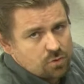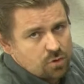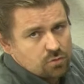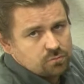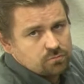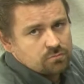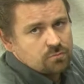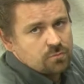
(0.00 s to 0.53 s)

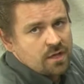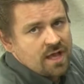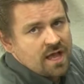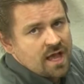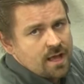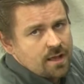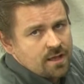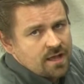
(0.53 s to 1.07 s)
won't
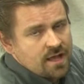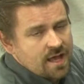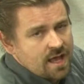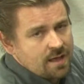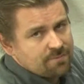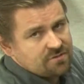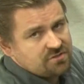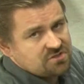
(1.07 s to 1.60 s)

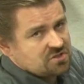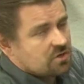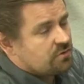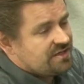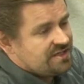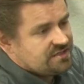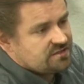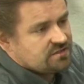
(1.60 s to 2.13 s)
happen so
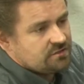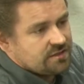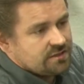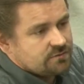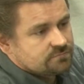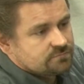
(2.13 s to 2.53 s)
easily.